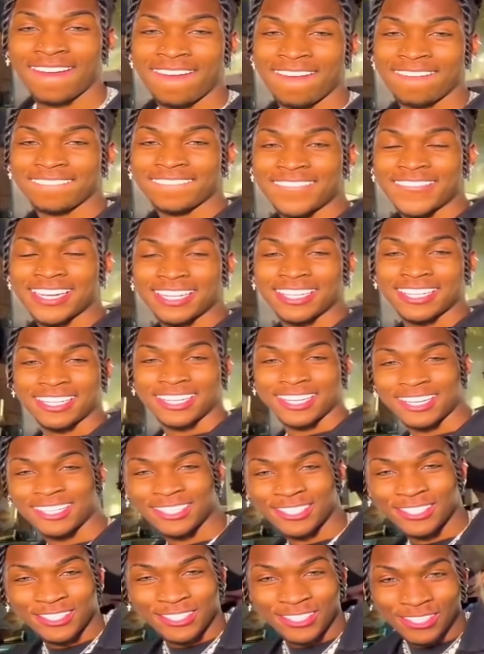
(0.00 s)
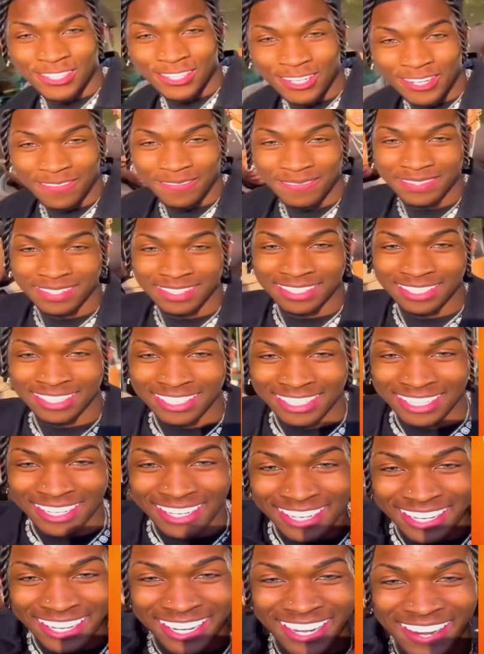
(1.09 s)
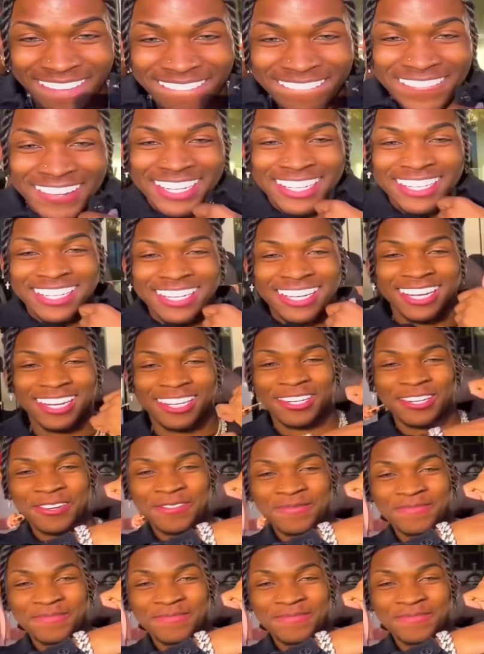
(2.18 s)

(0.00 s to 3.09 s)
If it ain't yak, don't pull me. If it ain't yak, don't